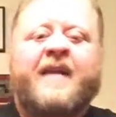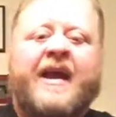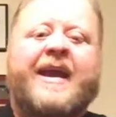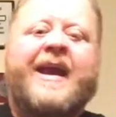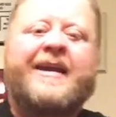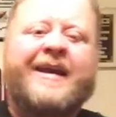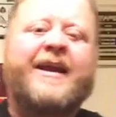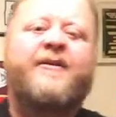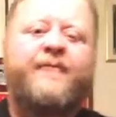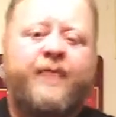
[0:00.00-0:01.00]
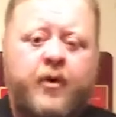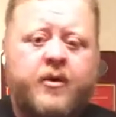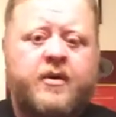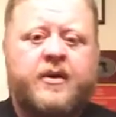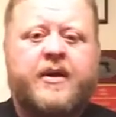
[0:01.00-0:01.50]
I can't
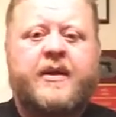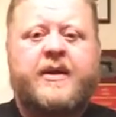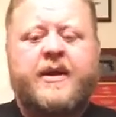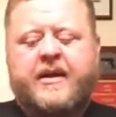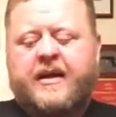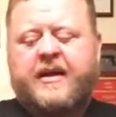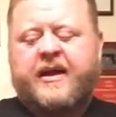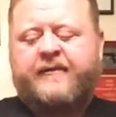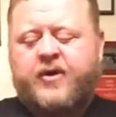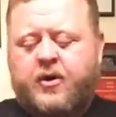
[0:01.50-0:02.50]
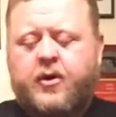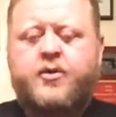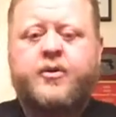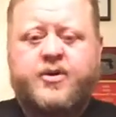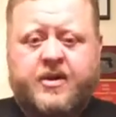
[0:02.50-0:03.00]
inadvertently get a live
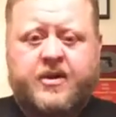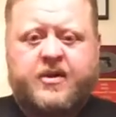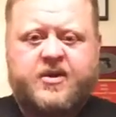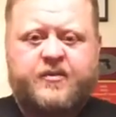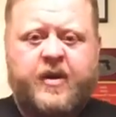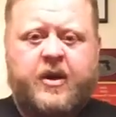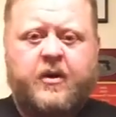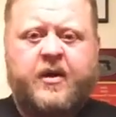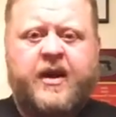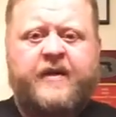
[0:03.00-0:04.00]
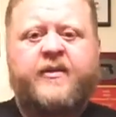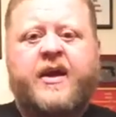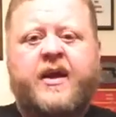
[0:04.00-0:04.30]
cartridge into this barrel and have a